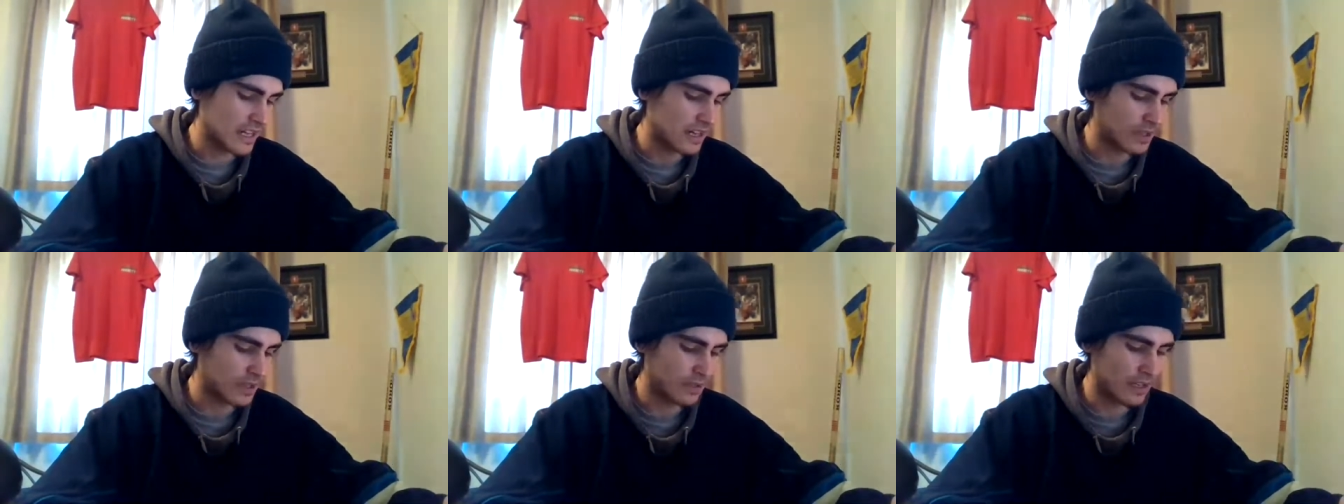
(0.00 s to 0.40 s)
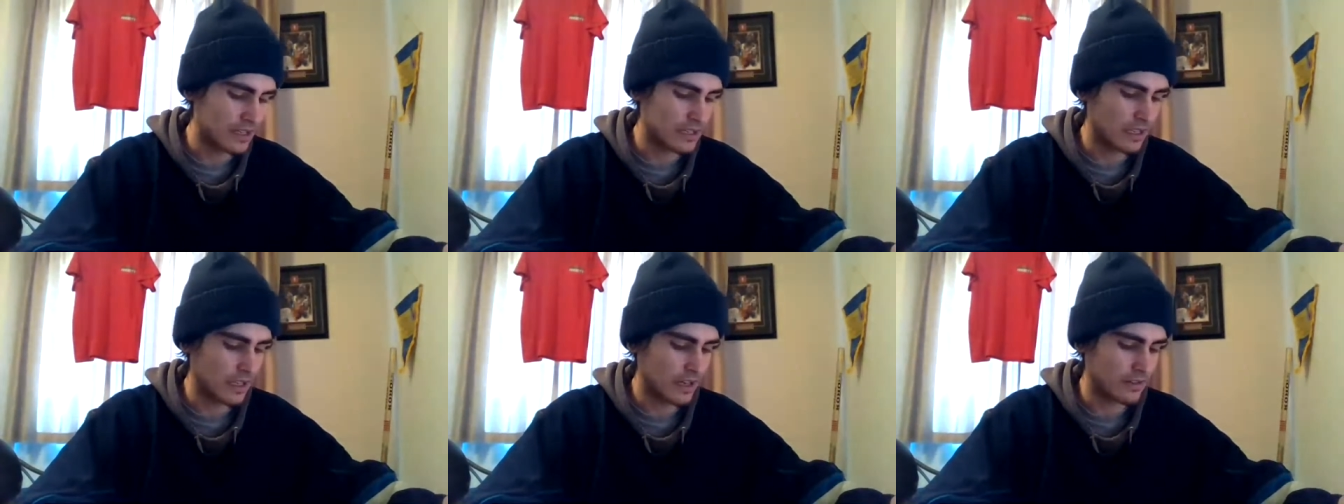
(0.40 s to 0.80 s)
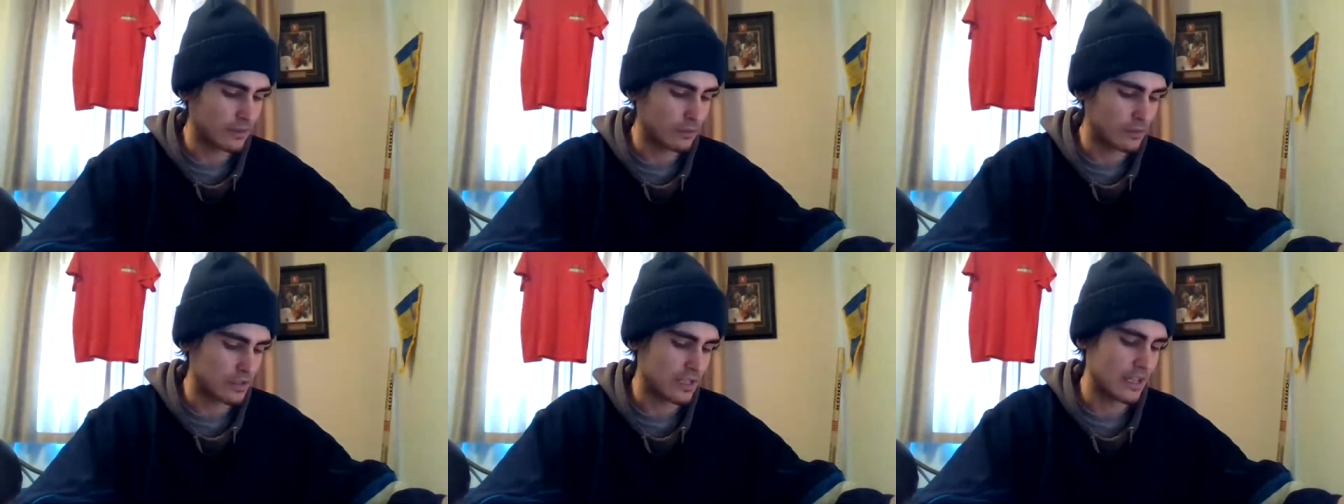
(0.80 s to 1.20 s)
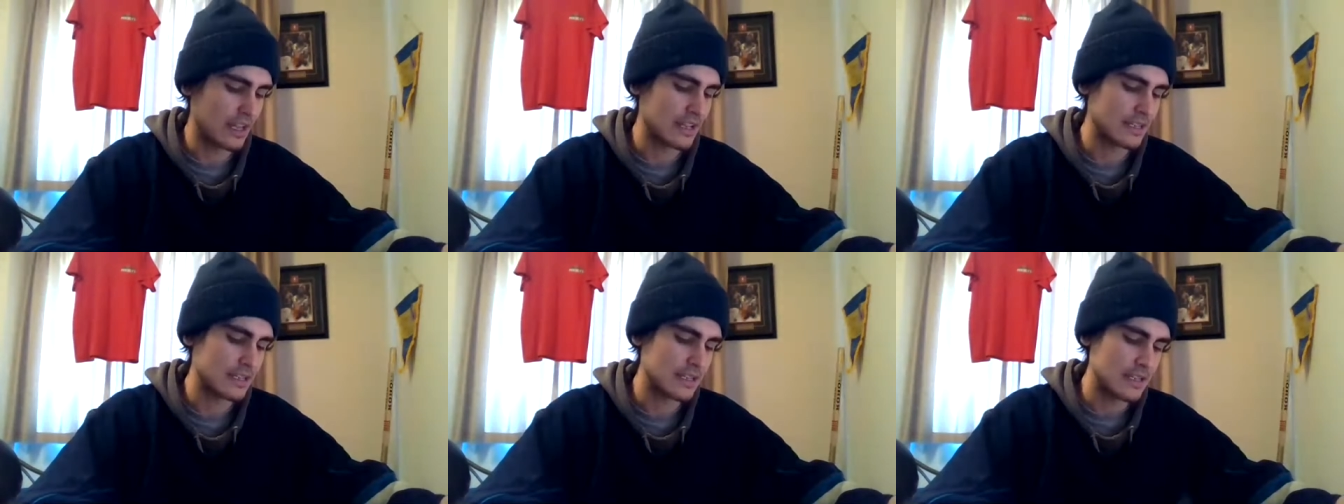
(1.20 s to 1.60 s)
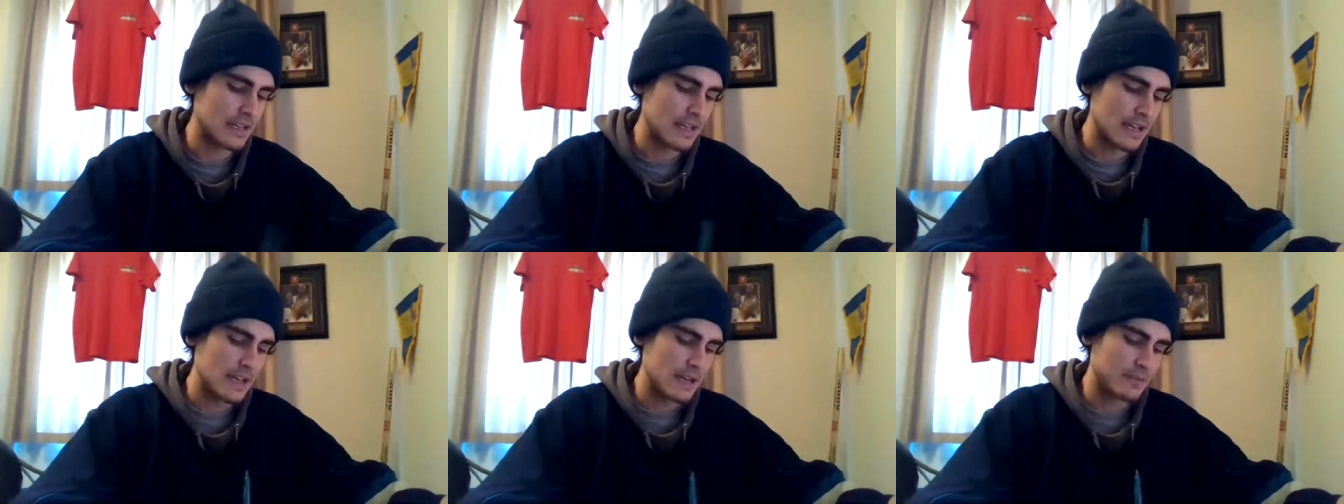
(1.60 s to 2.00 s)
I know that's a lot of goals against,
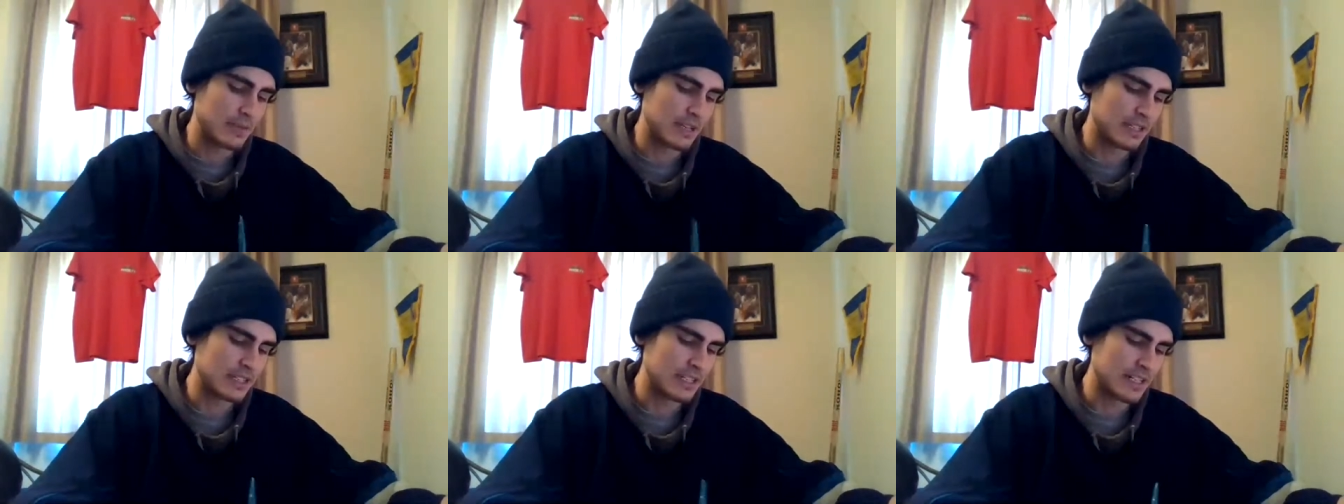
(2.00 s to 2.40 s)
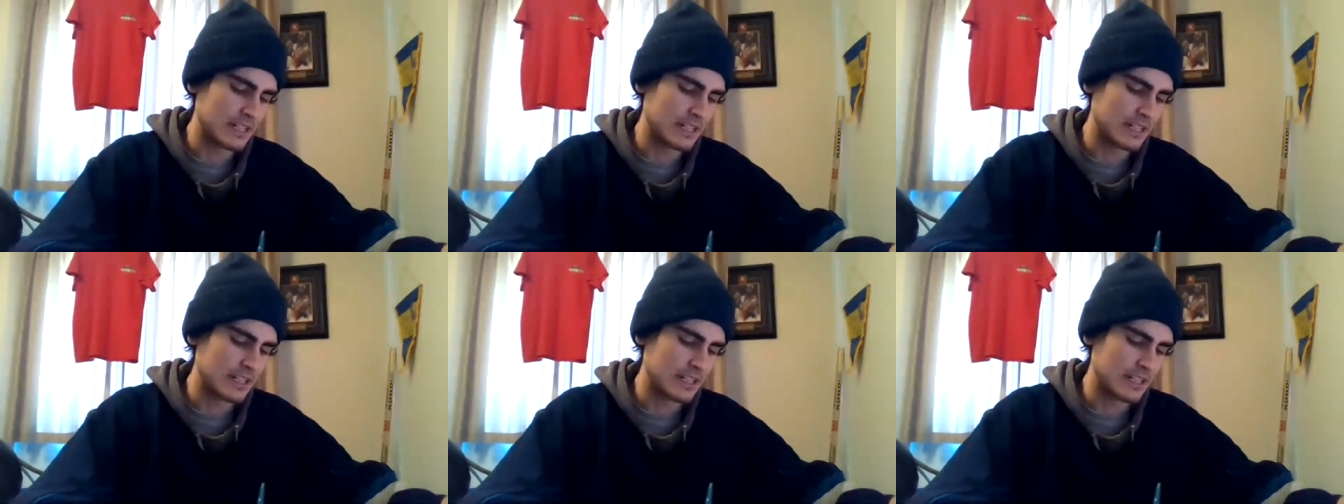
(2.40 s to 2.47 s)
but